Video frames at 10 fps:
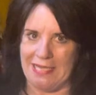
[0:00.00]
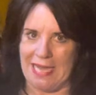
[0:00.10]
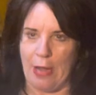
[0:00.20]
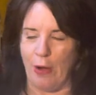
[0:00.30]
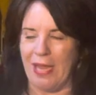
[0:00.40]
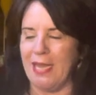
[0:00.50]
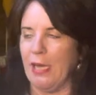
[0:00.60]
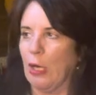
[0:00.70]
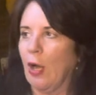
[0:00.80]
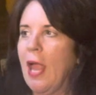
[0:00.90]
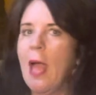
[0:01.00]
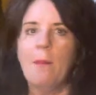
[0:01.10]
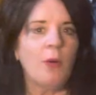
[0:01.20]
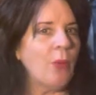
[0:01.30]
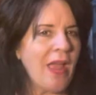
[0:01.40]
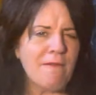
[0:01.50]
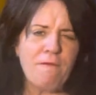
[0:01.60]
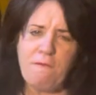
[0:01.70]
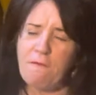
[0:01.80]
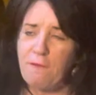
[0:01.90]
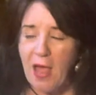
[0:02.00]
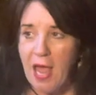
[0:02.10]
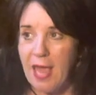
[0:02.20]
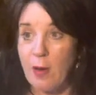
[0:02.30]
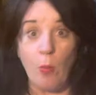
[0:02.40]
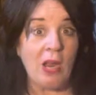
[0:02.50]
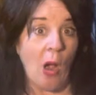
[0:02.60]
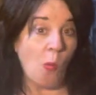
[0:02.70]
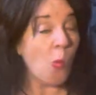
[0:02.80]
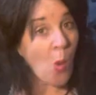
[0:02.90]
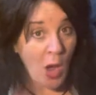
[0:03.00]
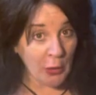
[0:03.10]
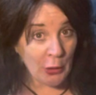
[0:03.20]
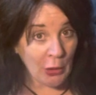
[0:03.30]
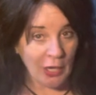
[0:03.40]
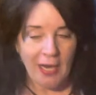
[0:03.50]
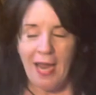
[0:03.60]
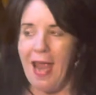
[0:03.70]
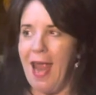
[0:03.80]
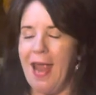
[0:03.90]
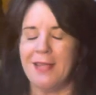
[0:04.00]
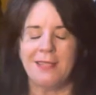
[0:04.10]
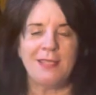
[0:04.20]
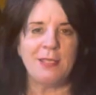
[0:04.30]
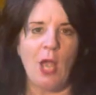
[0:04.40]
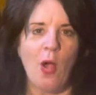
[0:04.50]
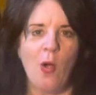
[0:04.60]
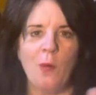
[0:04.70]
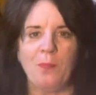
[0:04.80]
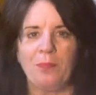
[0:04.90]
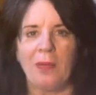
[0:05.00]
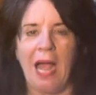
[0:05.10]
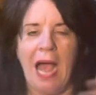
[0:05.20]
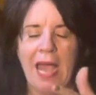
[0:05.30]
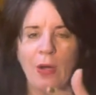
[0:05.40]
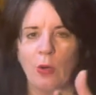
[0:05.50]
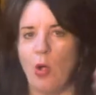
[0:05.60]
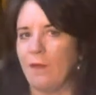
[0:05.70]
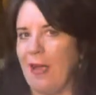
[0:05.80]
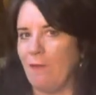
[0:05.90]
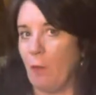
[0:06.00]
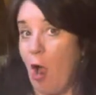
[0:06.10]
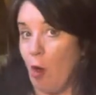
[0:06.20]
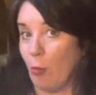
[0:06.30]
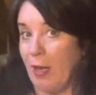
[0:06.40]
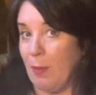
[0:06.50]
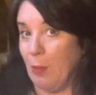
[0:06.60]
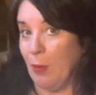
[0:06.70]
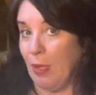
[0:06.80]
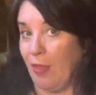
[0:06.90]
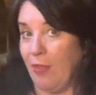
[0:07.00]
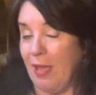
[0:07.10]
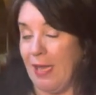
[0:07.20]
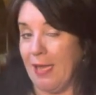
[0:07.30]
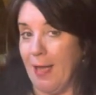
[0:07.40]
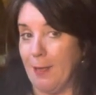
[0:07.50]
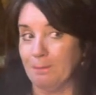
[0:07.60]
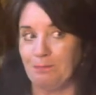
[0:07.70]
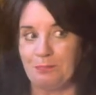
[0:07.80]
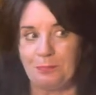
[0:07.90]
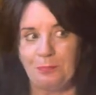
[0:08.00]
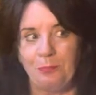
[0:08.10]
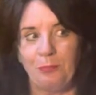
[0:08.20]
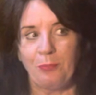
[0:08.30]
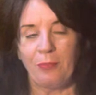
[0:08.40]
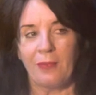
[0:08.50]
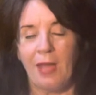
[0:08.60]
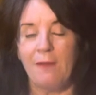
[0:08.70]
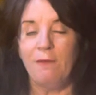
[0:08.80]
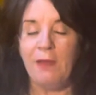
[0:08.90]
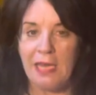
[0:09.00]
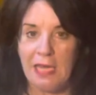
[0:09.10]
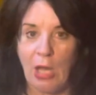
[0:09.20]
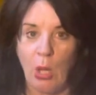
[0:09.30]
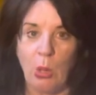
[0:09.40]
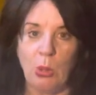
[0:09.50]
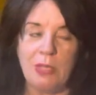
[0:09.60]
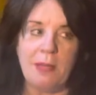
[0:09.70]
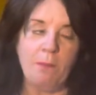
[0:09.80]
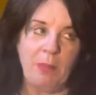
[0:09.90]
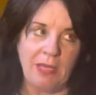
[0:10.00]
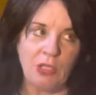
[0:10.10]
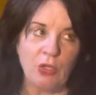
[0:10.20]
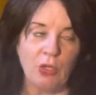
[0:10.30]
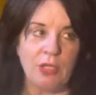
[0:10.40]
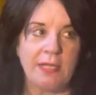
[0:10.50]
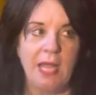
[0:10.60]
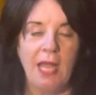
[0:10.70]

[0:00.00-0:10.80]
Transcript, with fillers: Saturday here, but we had fun. We got water. And so I don't know if I've already put the um, videos and pictures